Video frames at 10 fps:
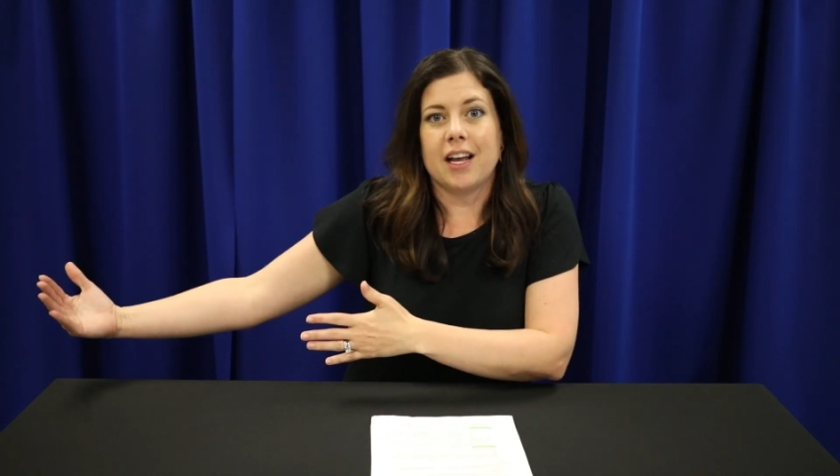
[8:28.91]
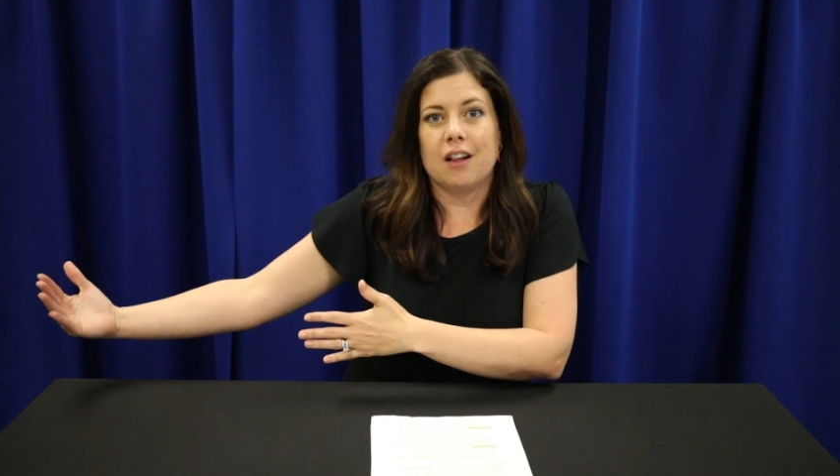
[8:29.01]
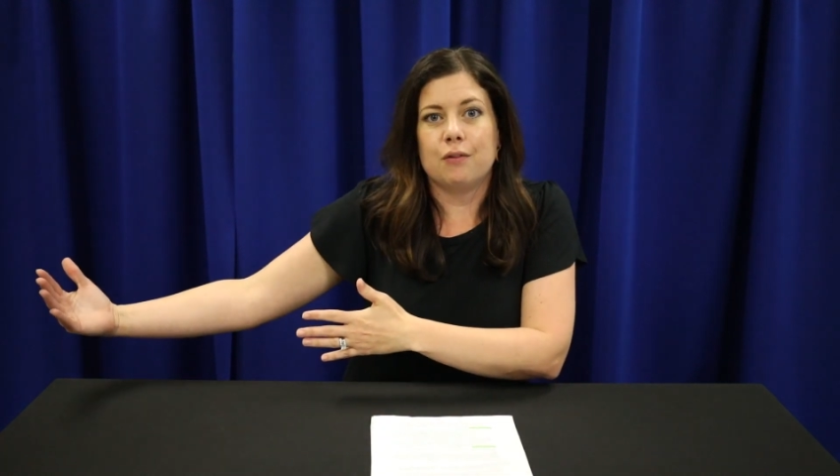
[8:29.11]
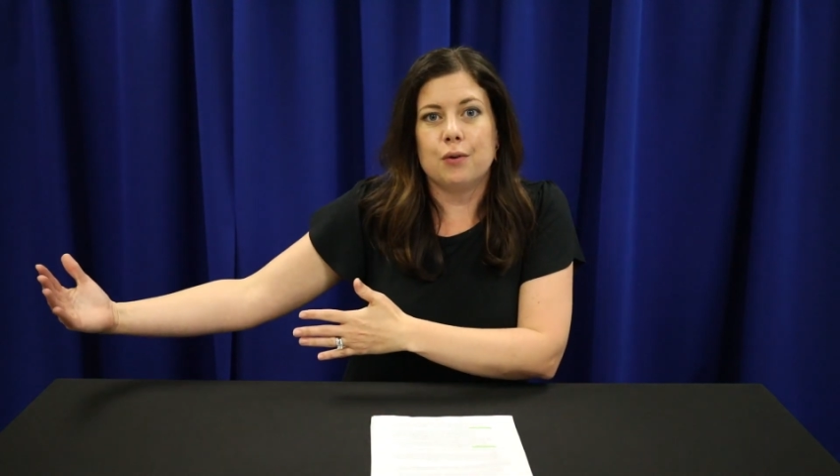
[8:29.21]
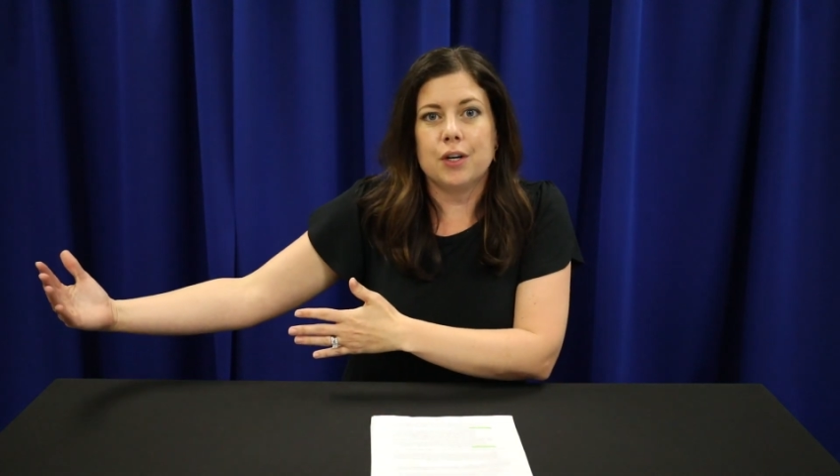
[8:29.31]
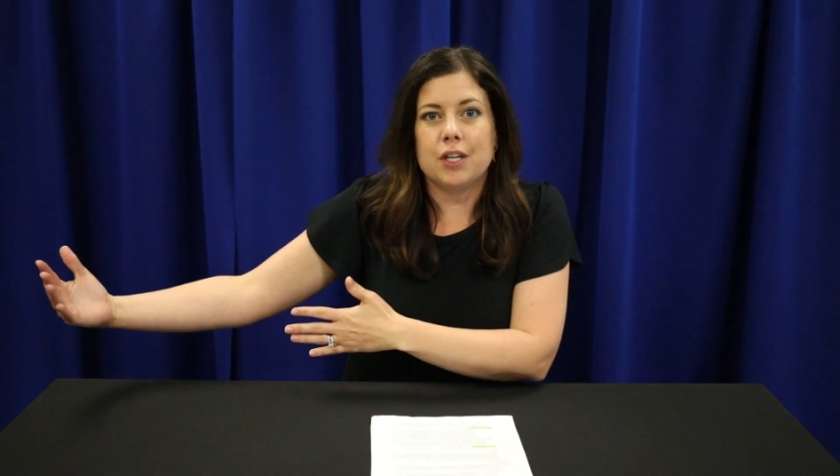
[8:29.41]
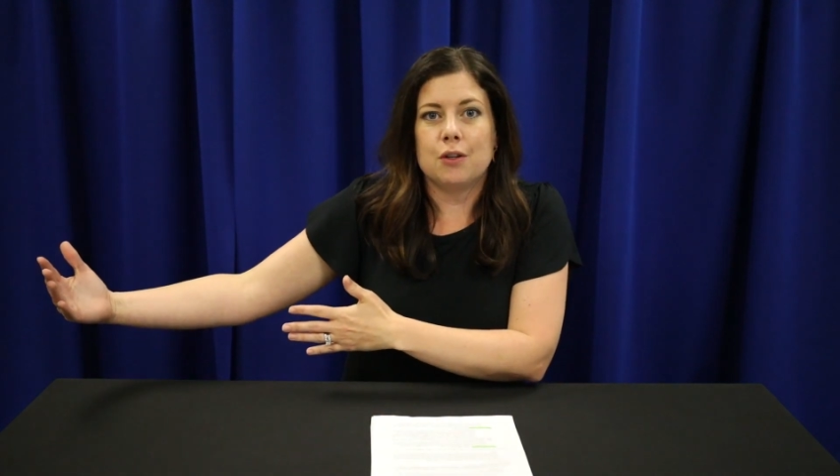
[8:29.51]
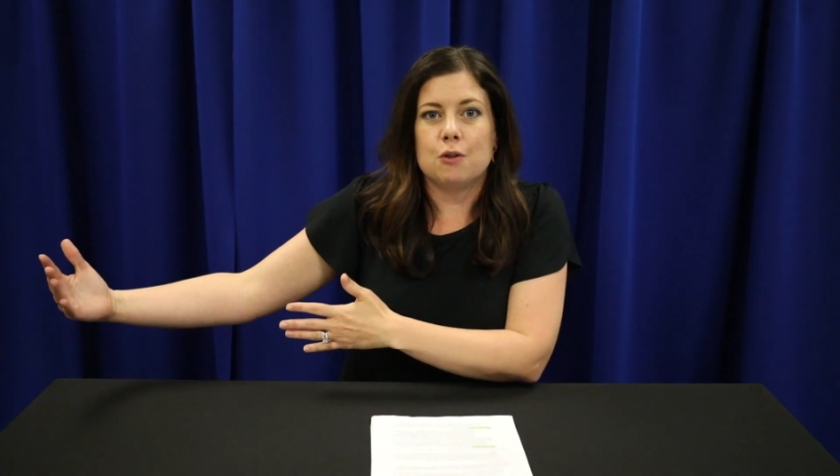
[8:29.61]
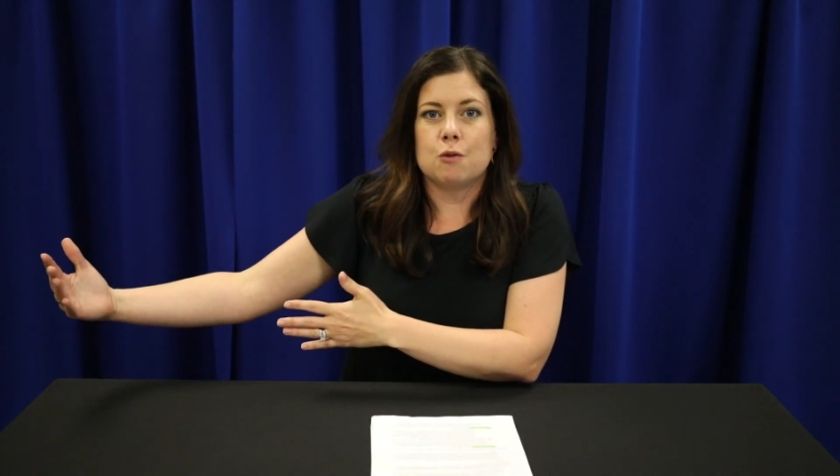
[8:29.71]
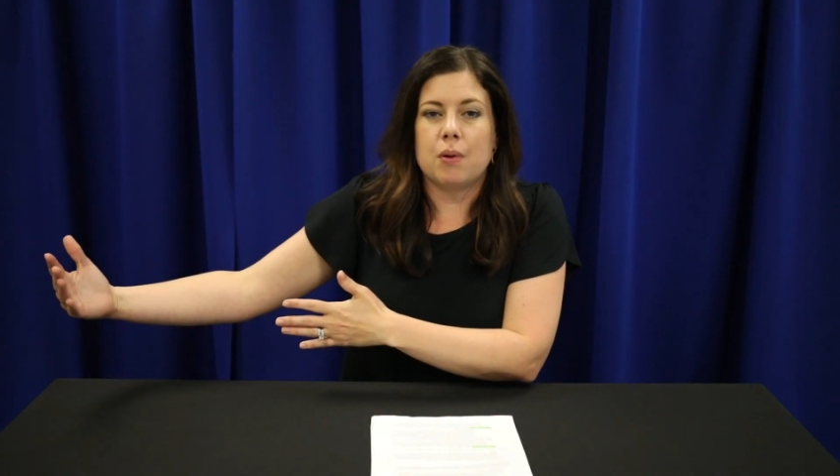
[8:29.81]
California
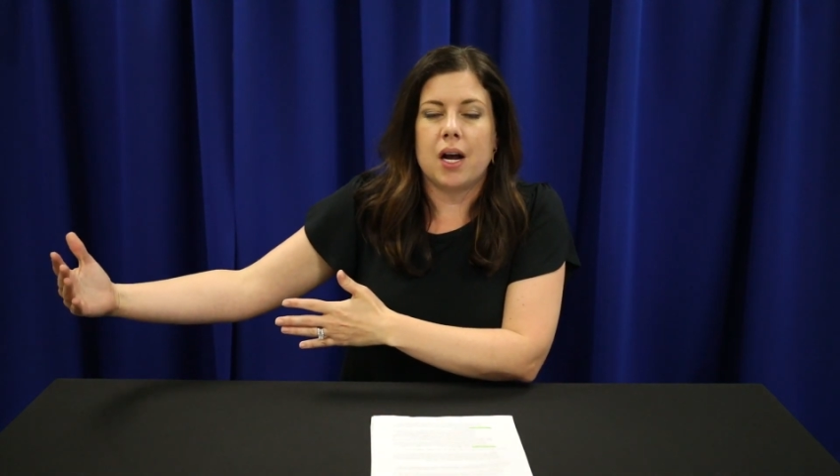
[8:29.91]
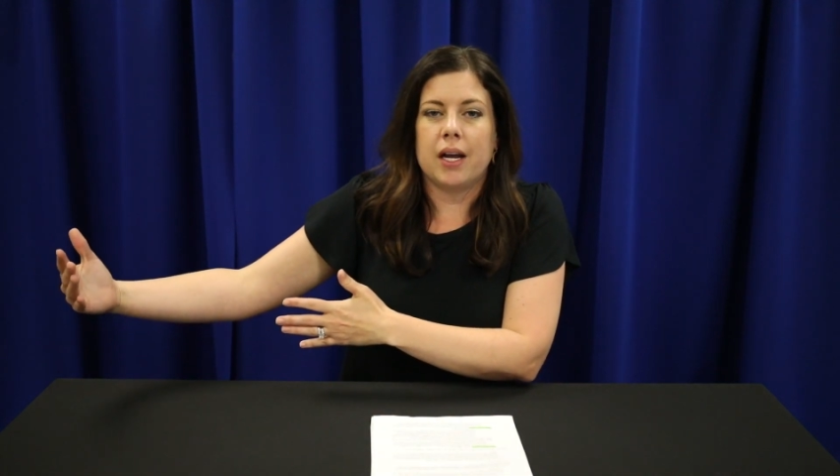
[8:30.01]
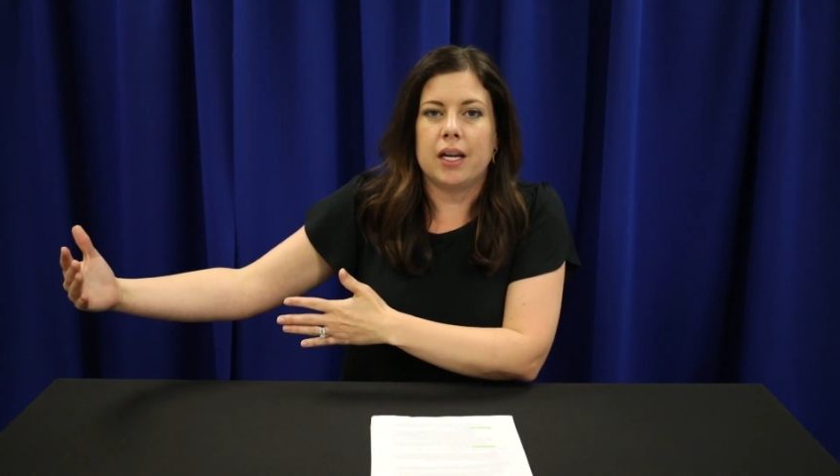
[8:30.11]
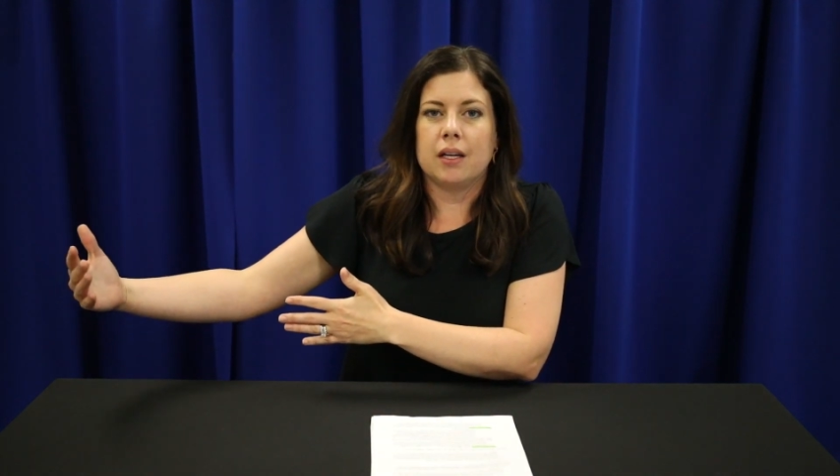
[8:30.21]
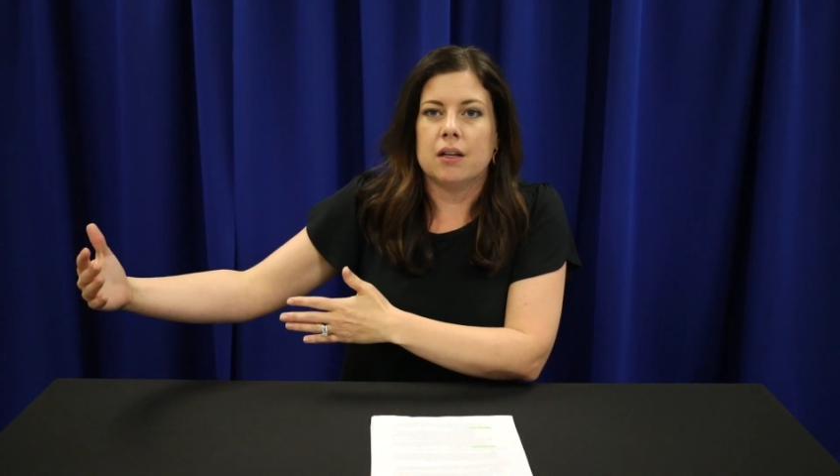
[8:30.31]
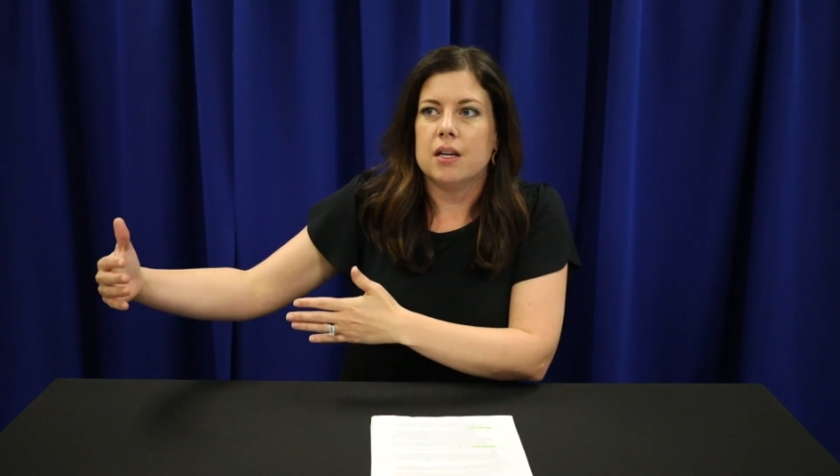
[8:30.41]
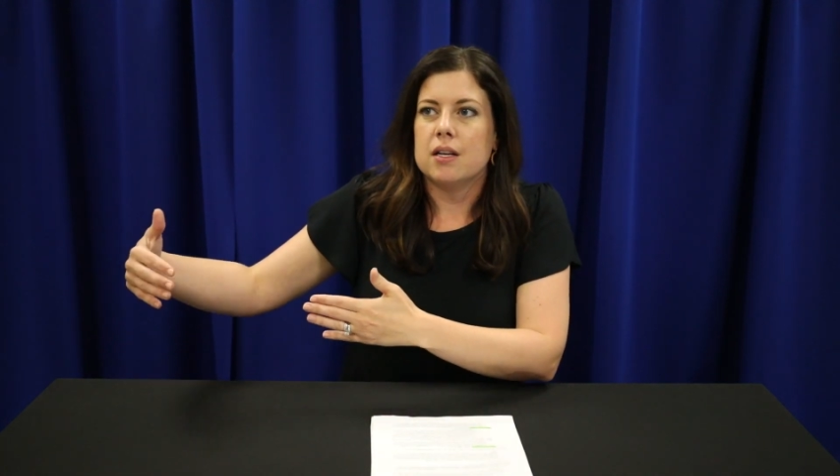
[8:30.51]
who's buying